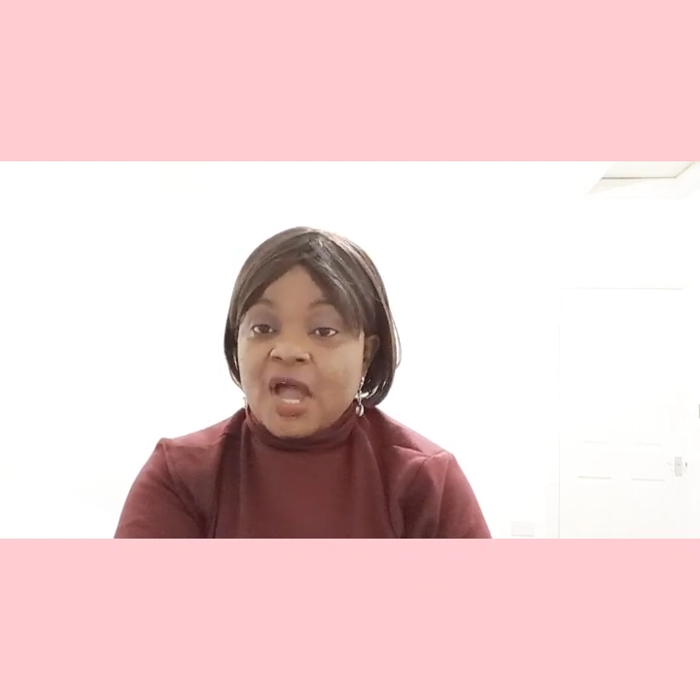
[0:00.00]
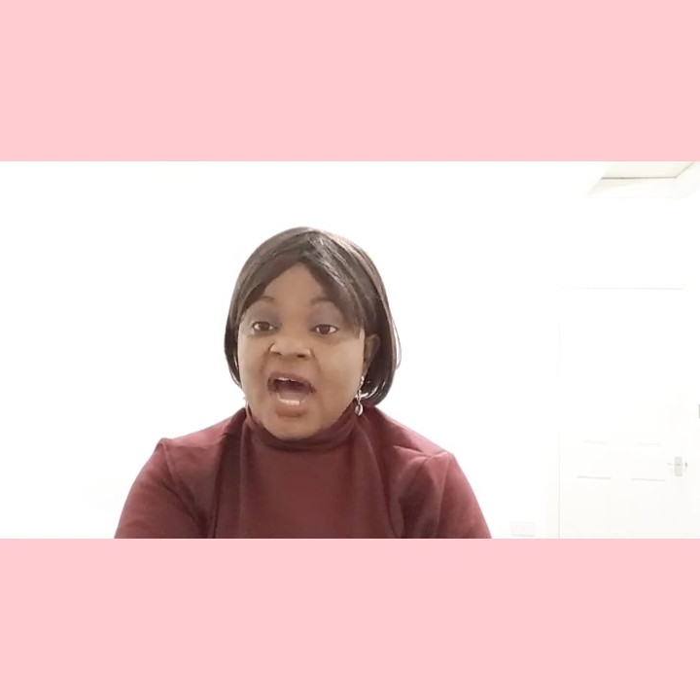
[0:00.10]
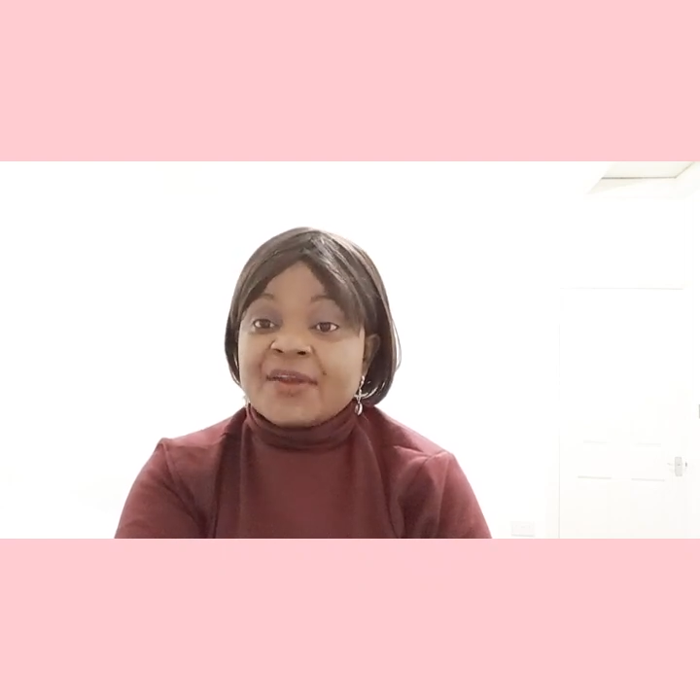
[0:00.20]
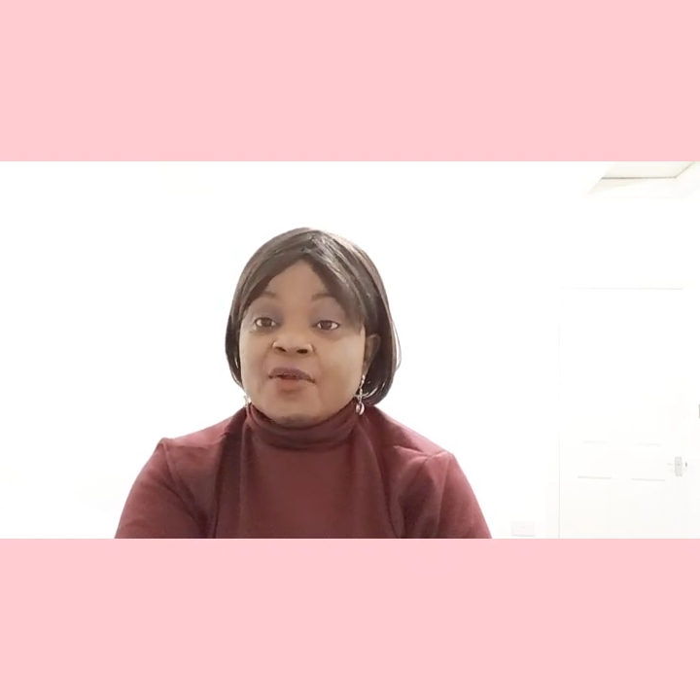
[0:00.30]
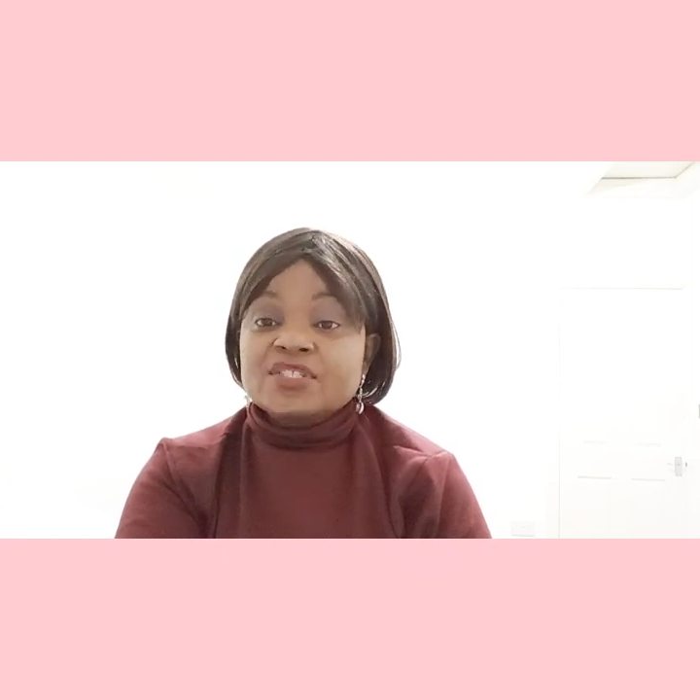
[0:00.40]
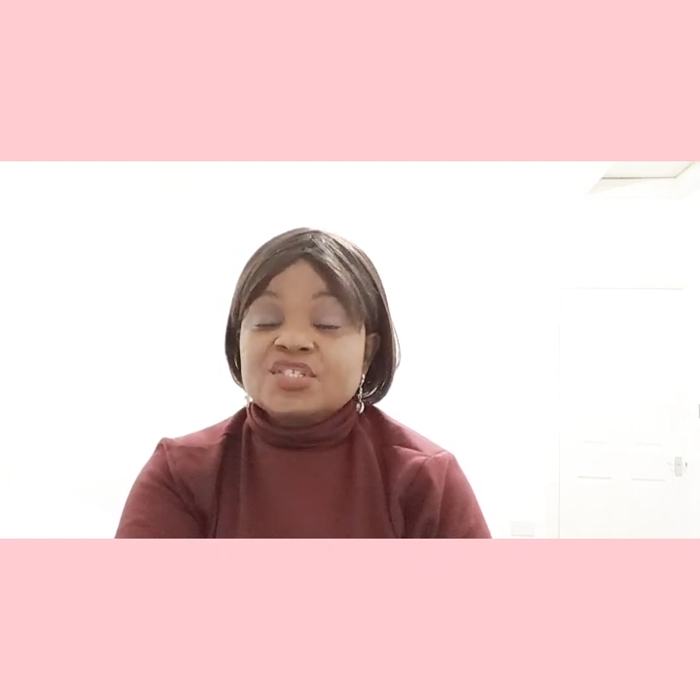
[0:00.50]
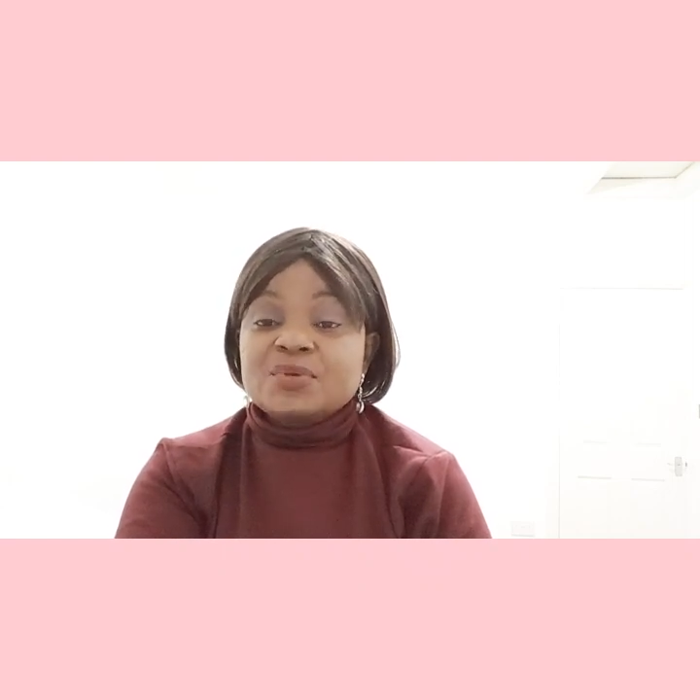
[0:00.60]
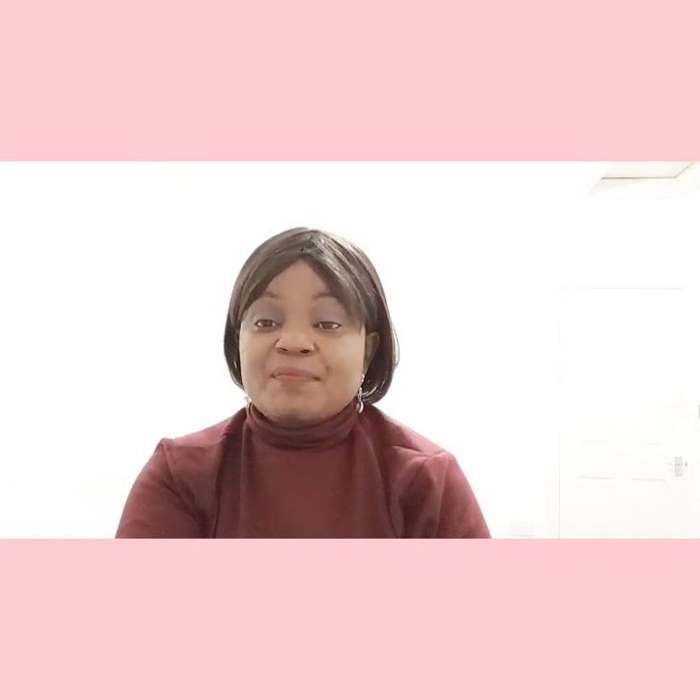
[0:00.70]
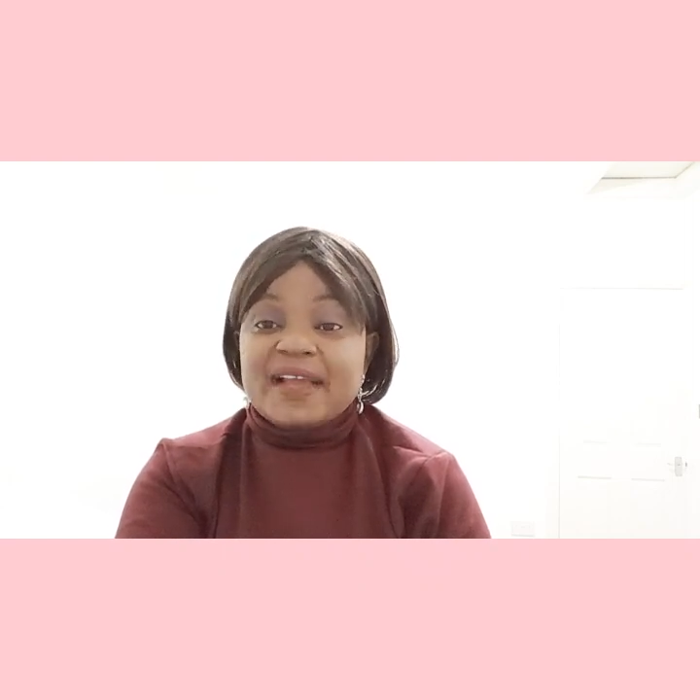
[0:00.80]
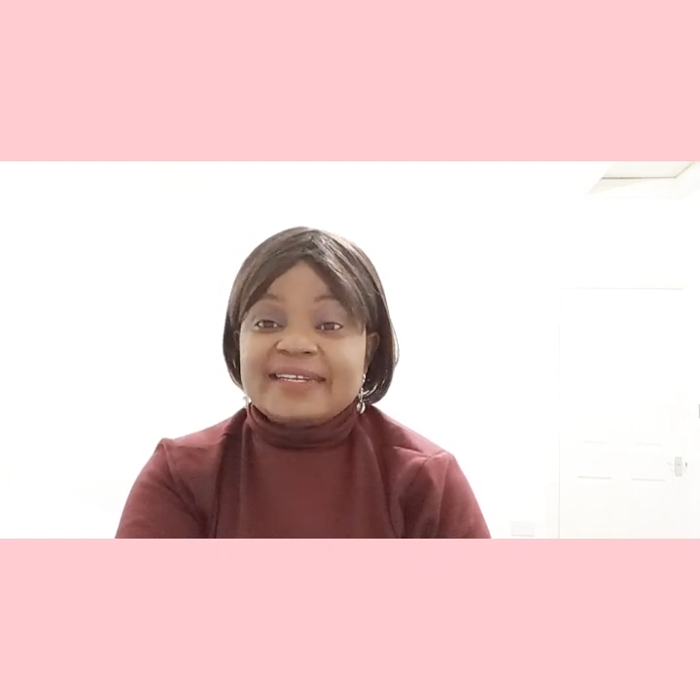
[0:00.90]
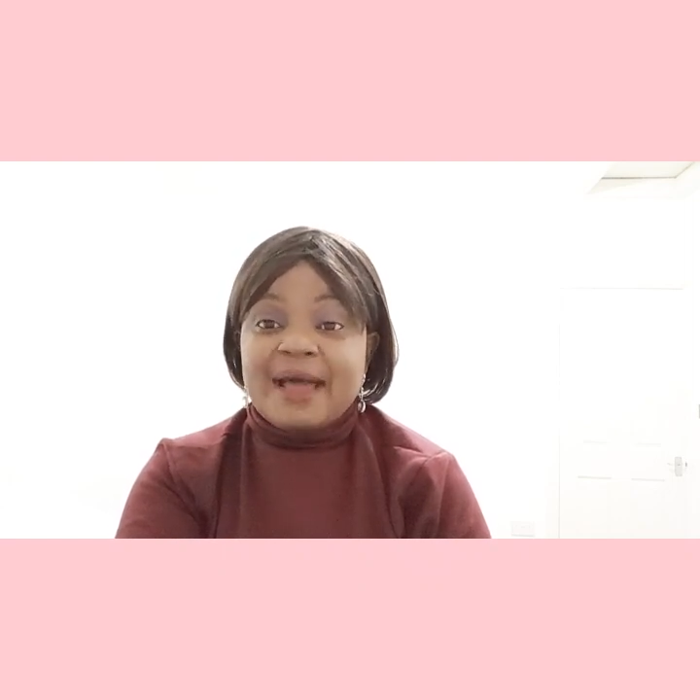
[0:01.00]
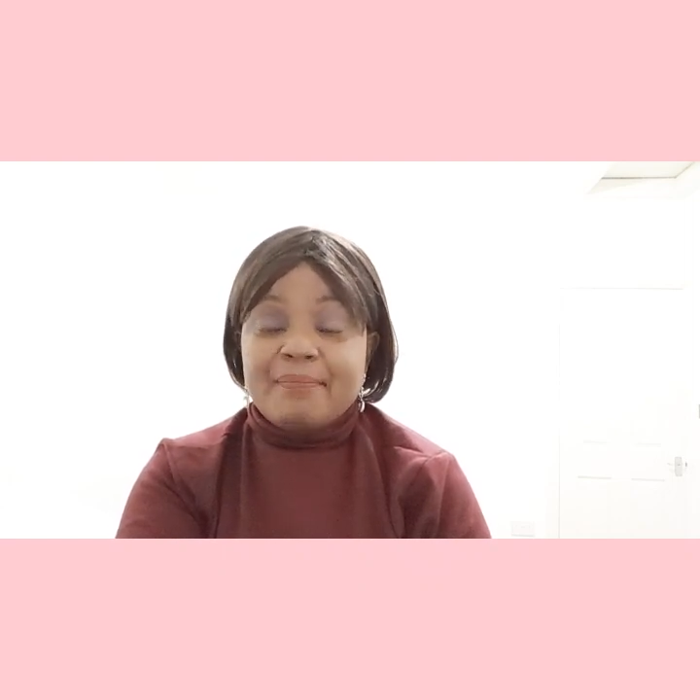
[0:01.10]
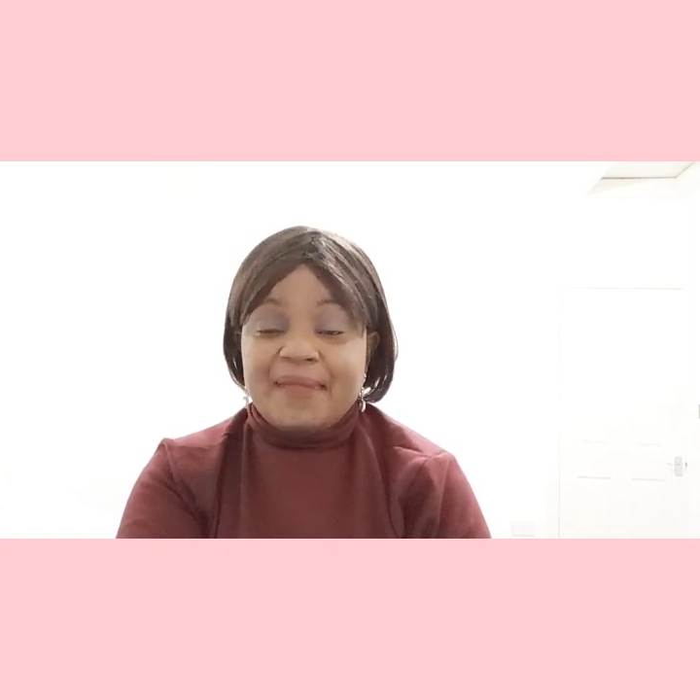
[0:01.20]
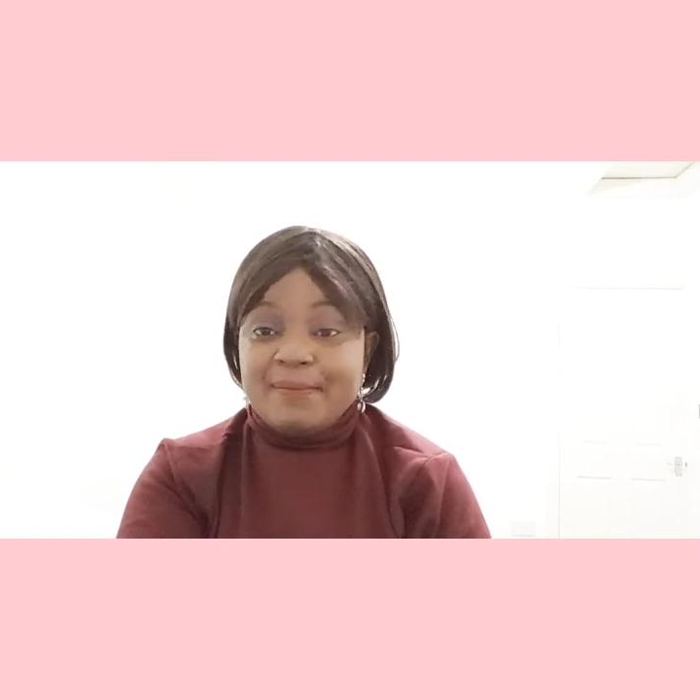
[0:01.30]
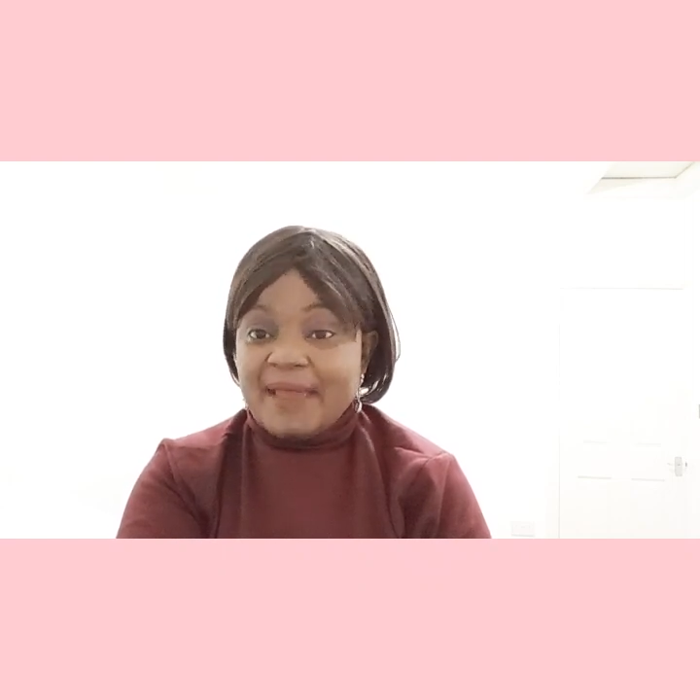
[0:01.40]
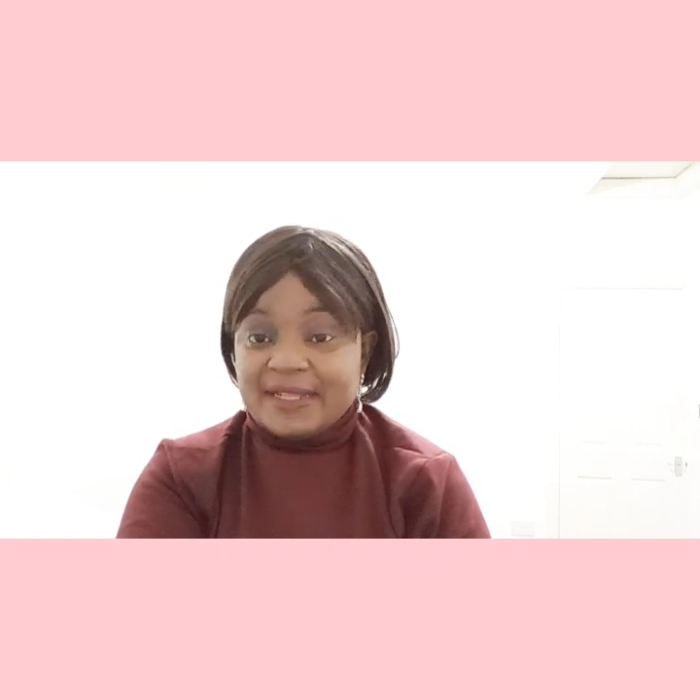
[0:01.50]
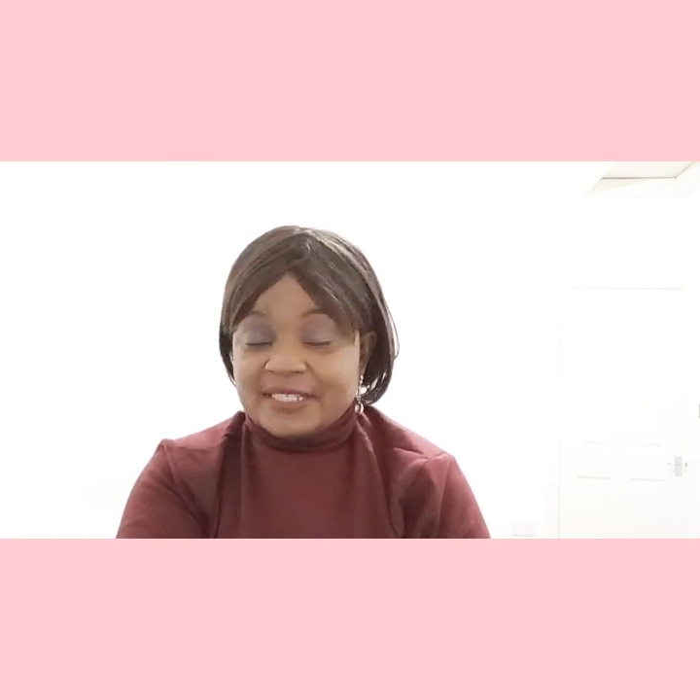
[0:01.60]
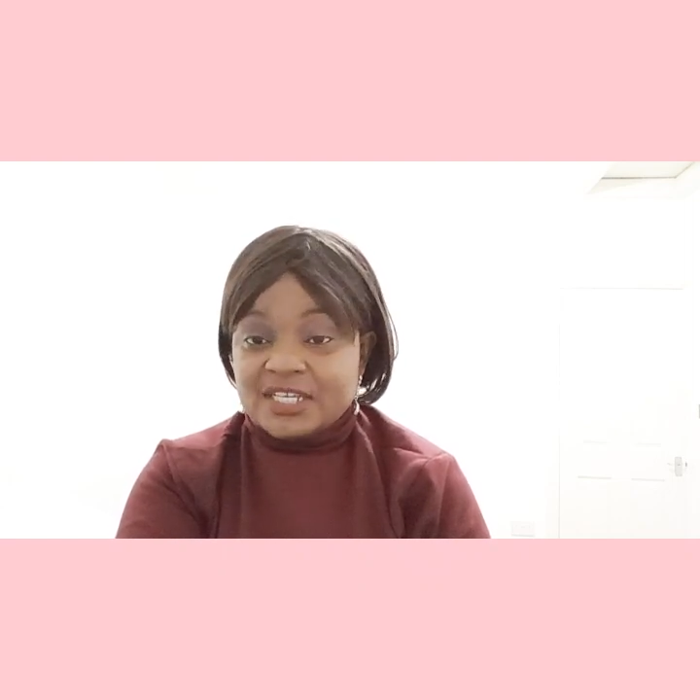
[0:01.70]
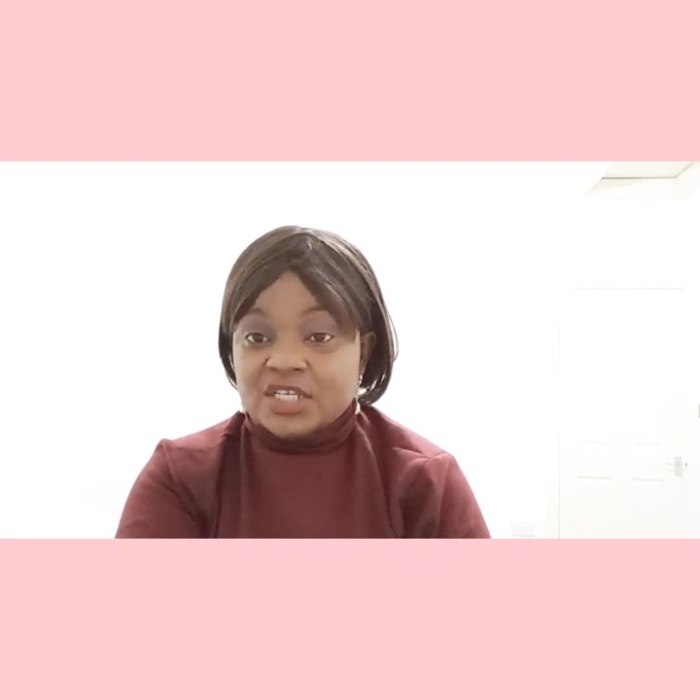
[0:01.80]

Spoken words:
And until you make that payment,